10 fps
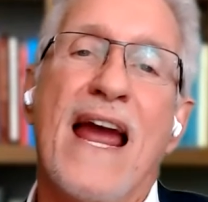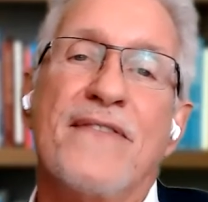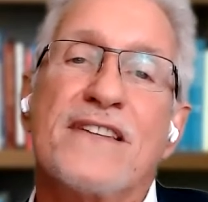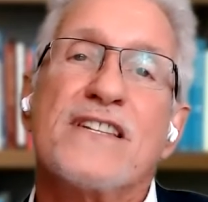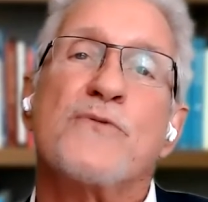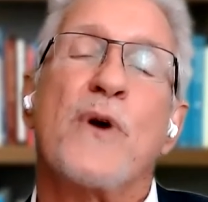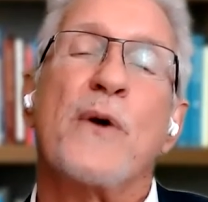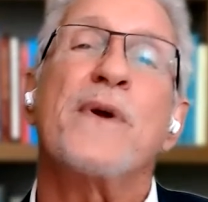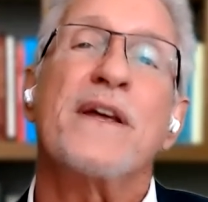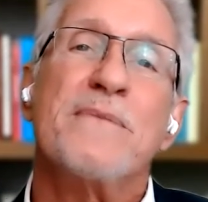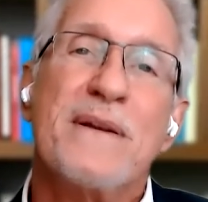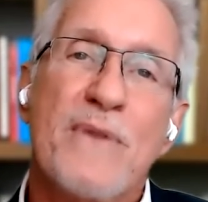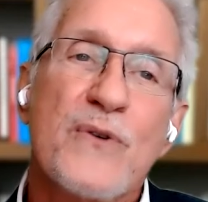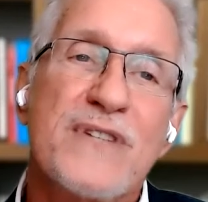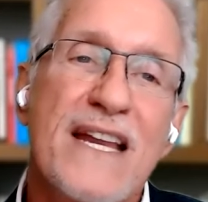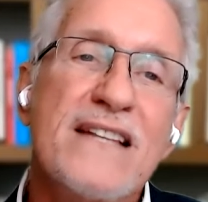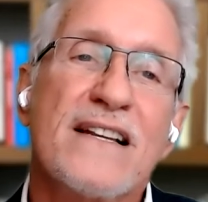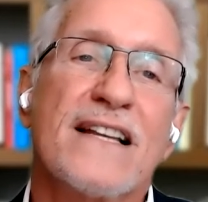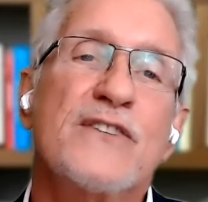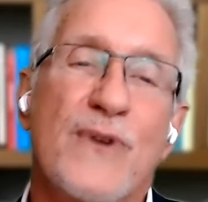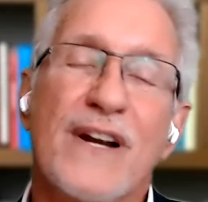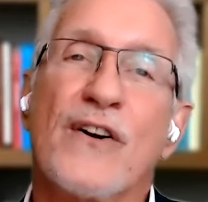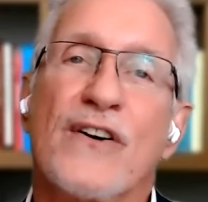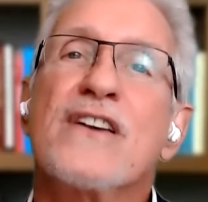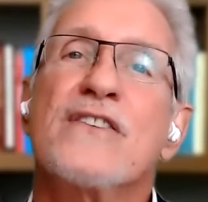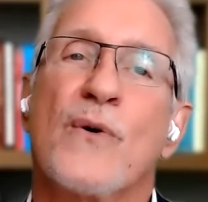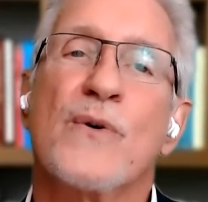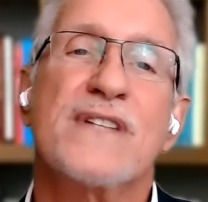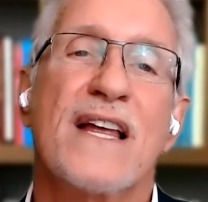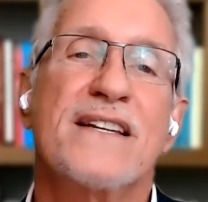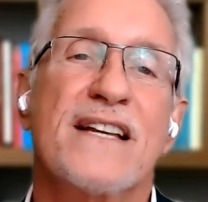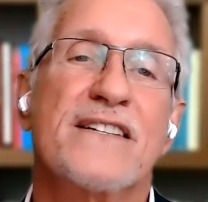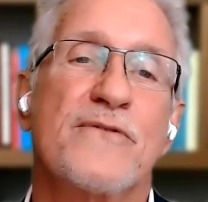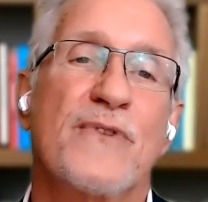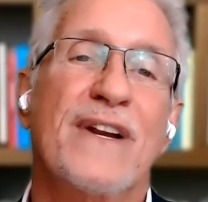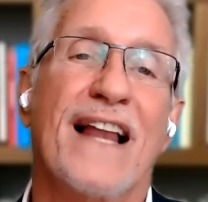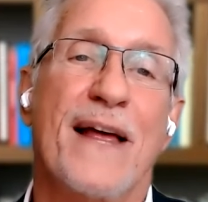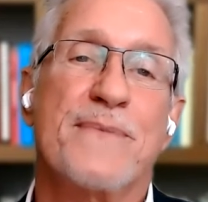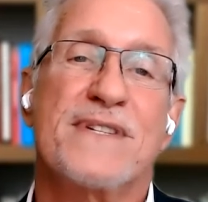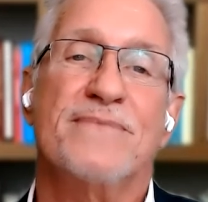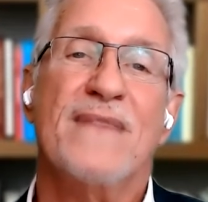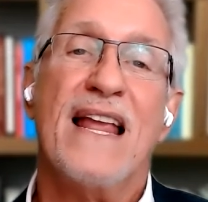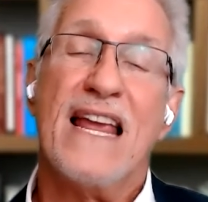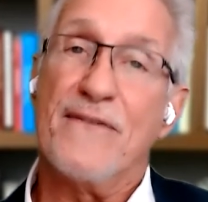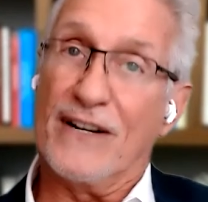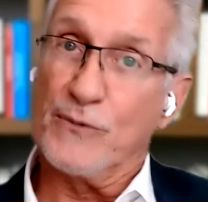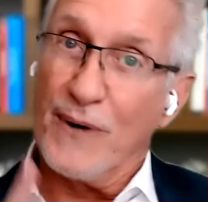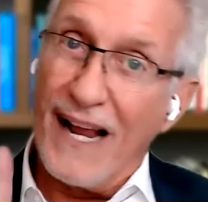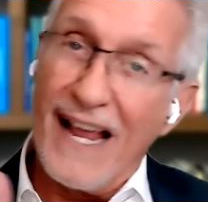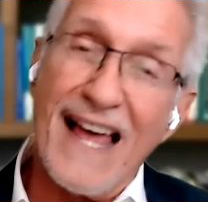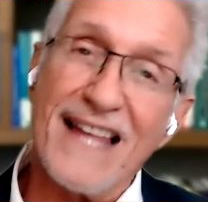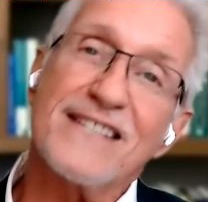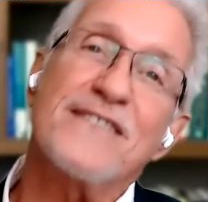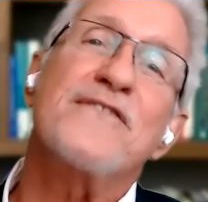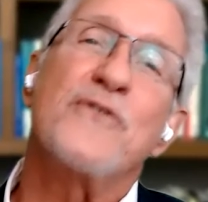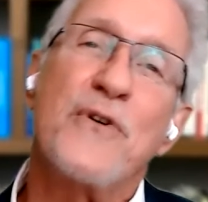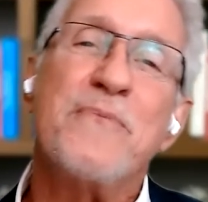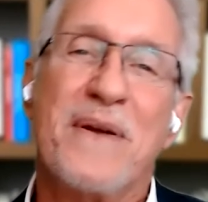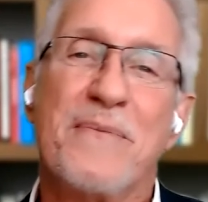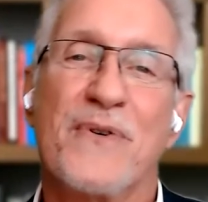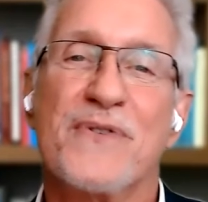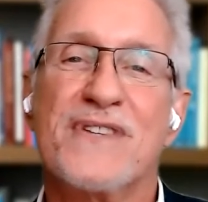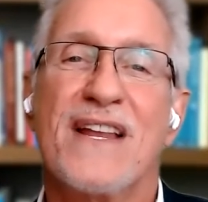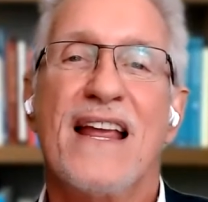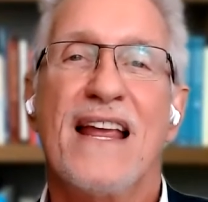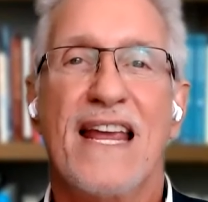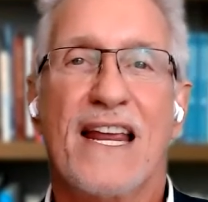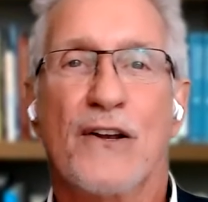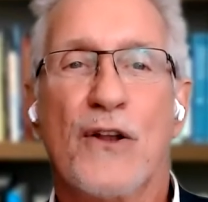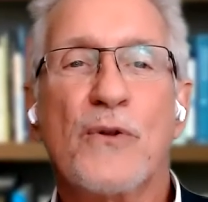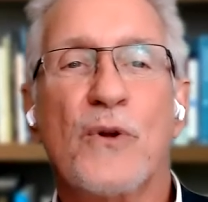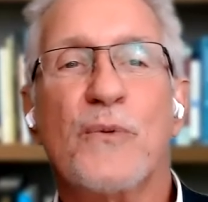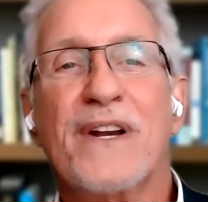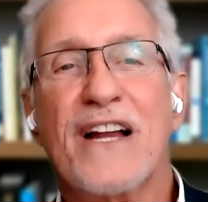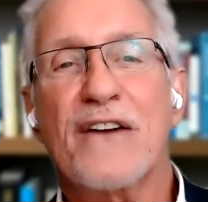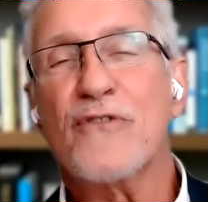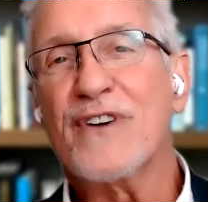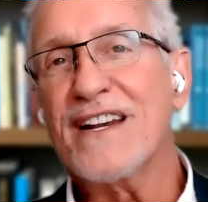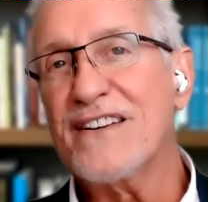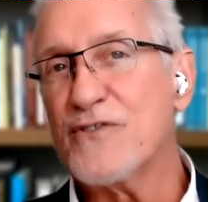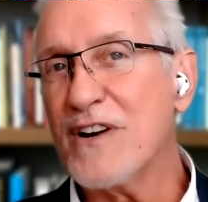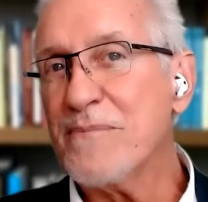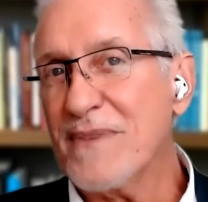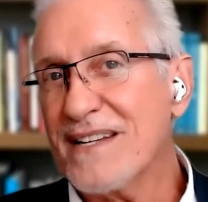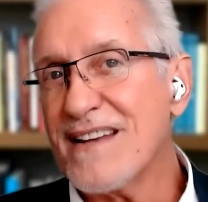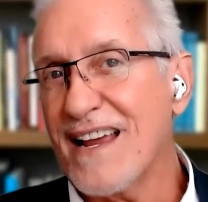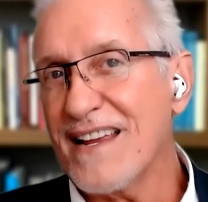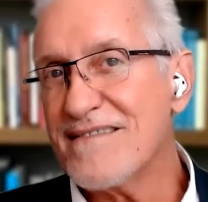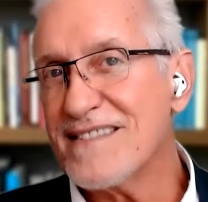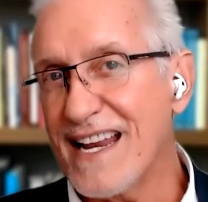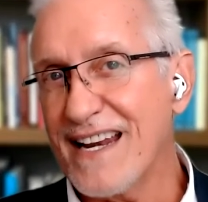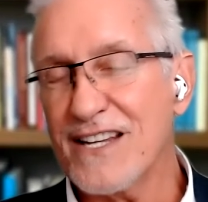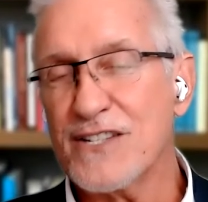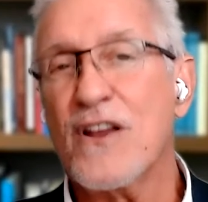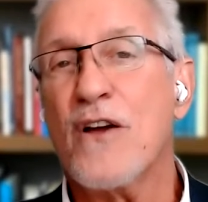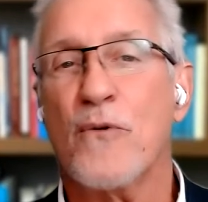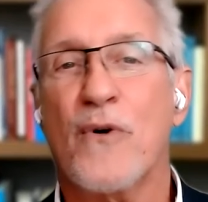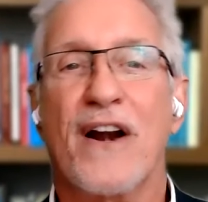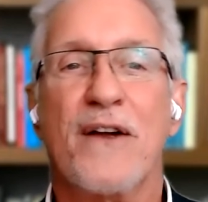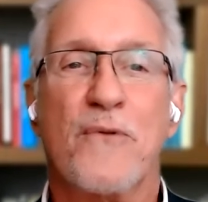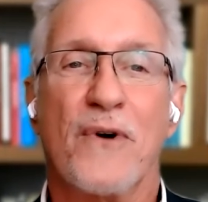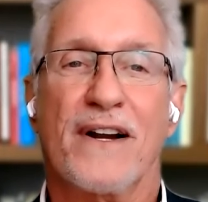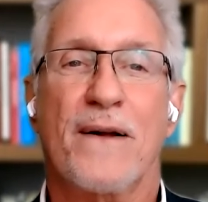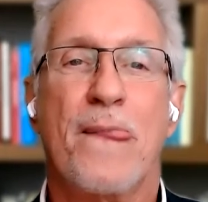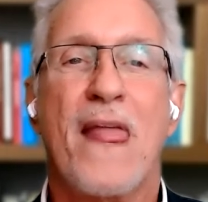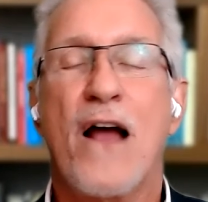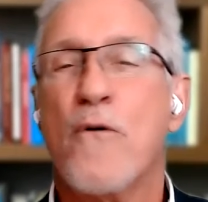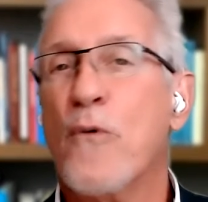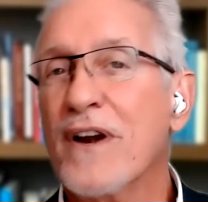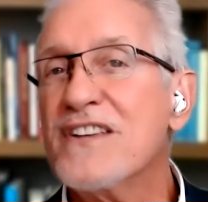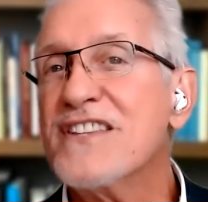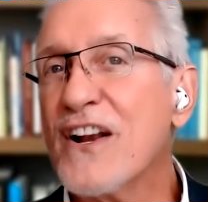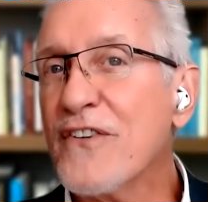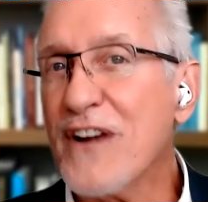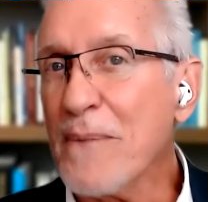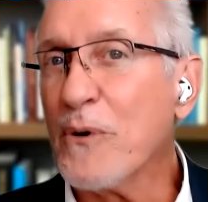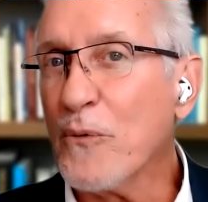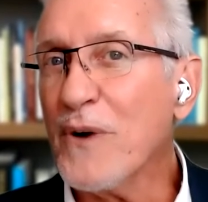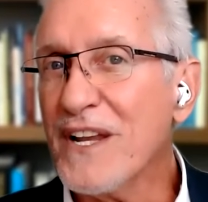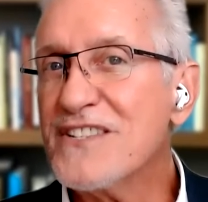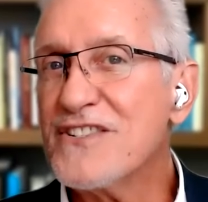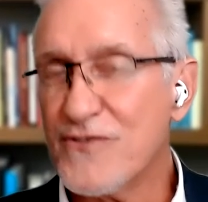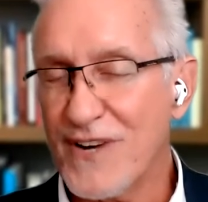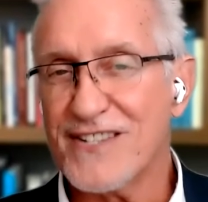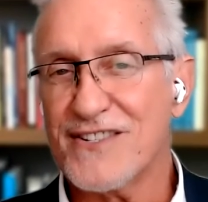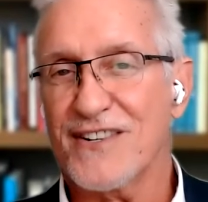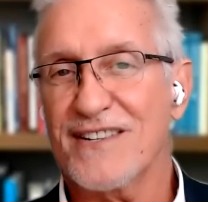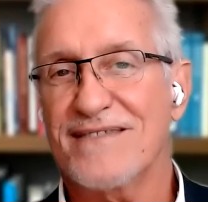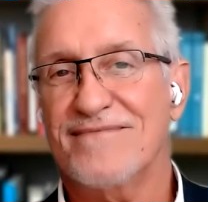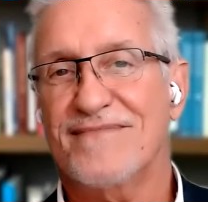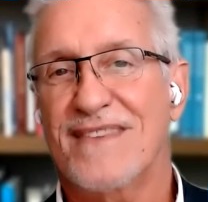And this is where we can be most easily triggered towards addictive relapse. In fact, when I ask group members in local recovery treatment settings where I work, what is their number one stressor?